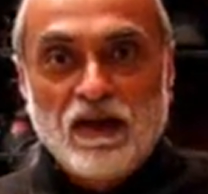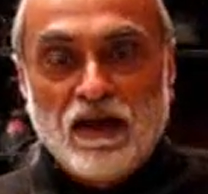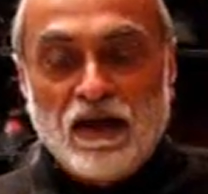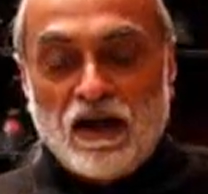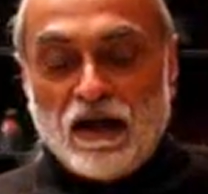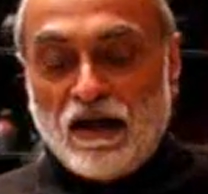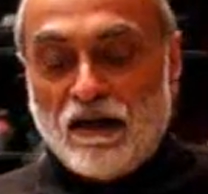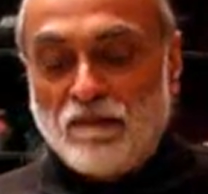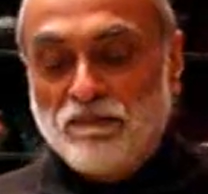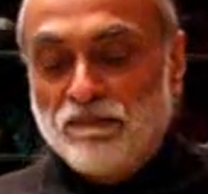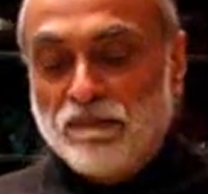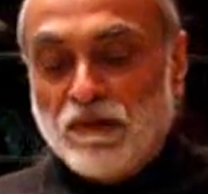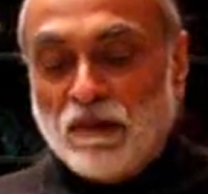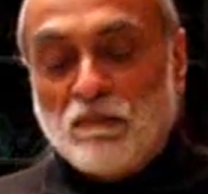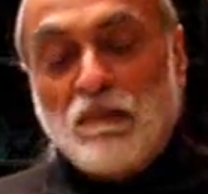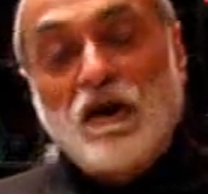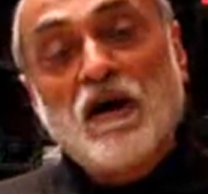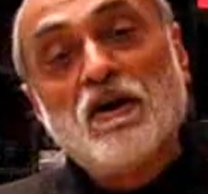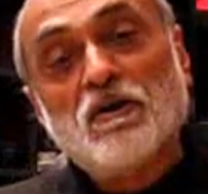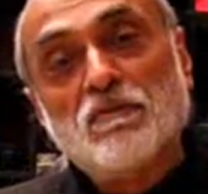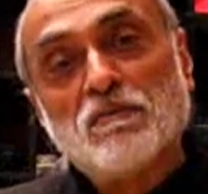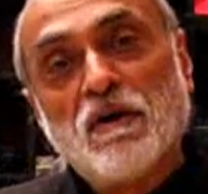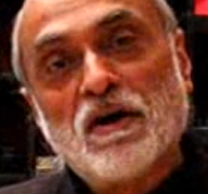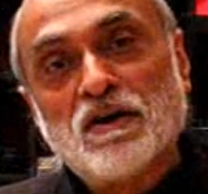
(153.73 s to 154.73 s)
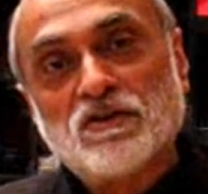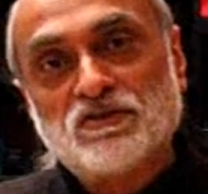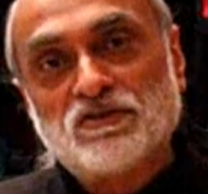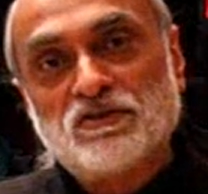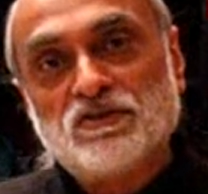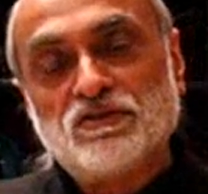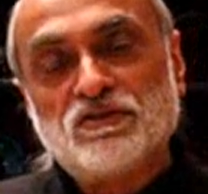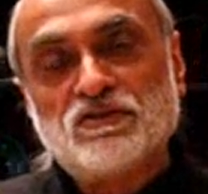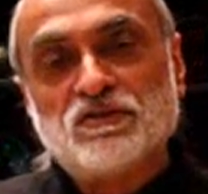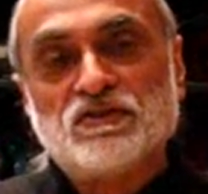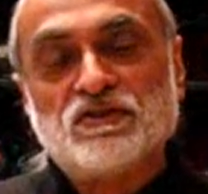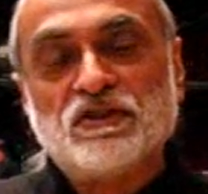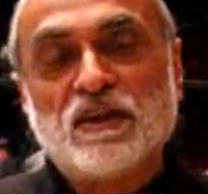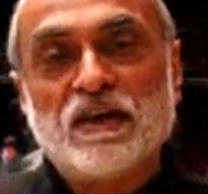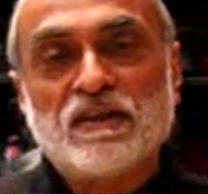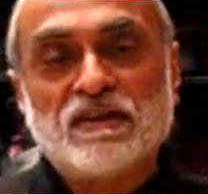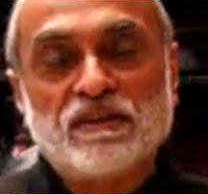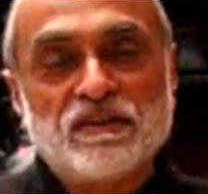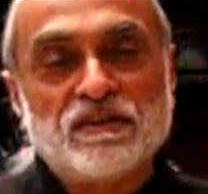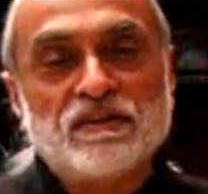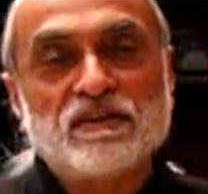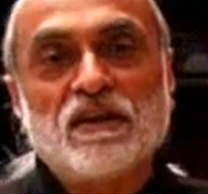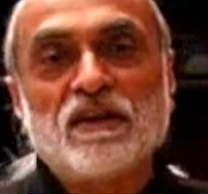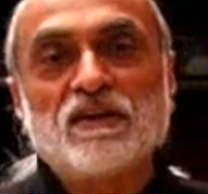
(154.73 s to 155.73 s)
My old master used to say
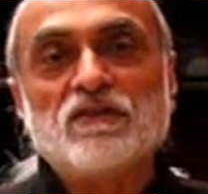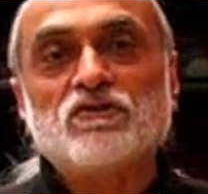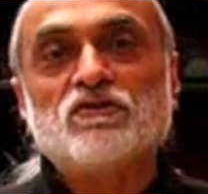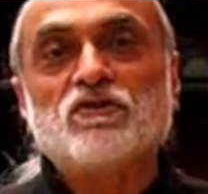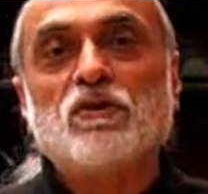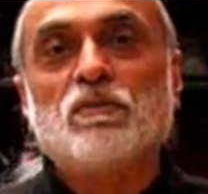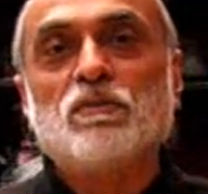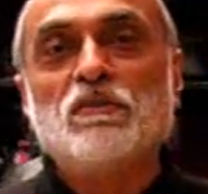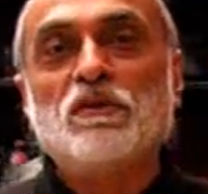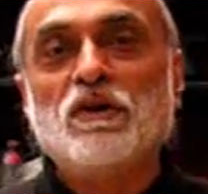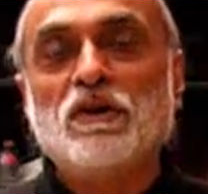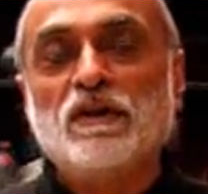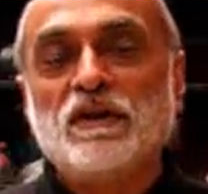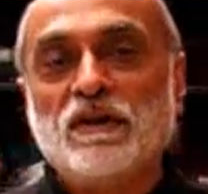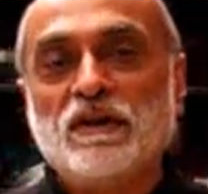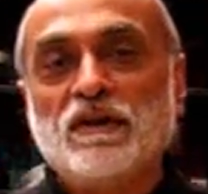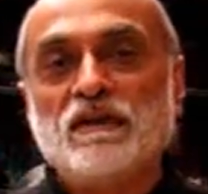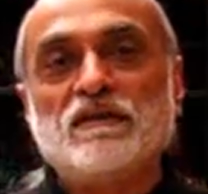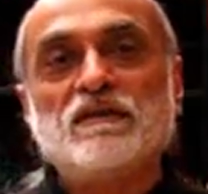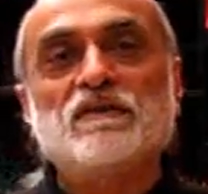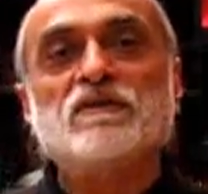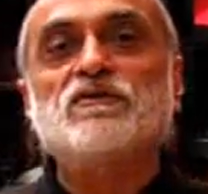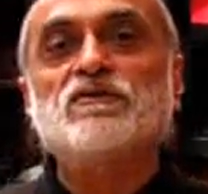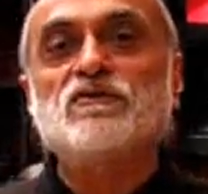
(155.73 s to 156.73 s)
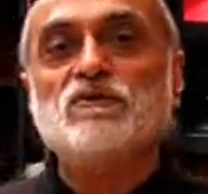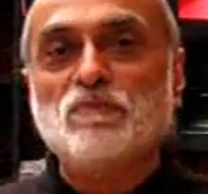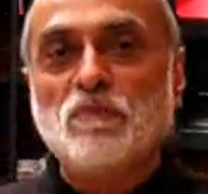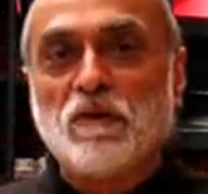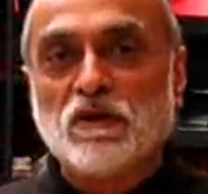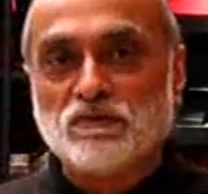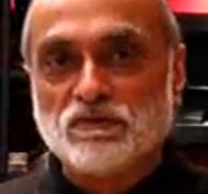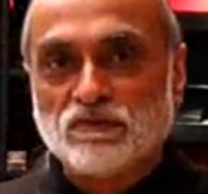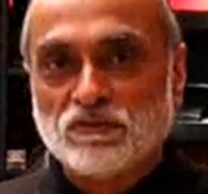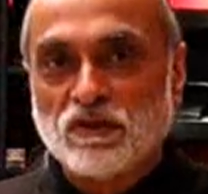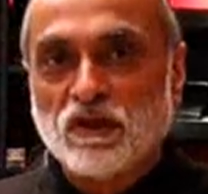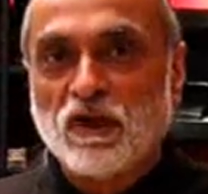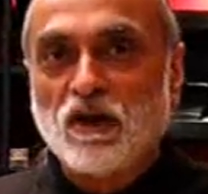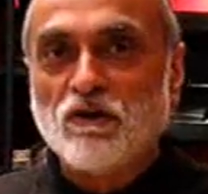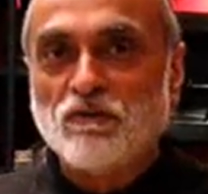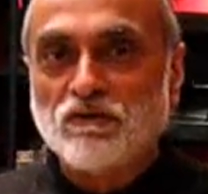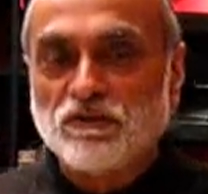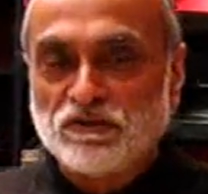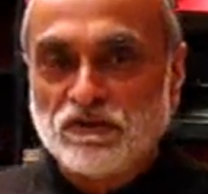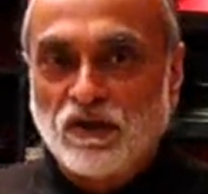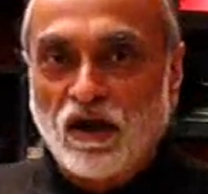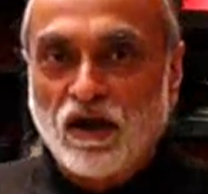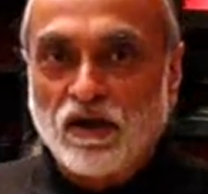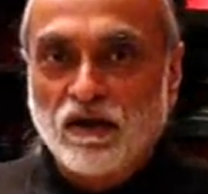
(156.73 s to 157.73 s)
that the day you stop learning, you might as well go off
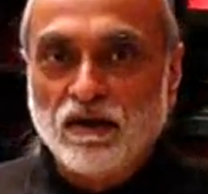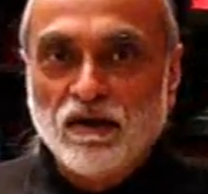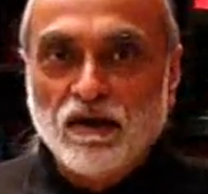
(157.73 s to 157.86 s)
and die.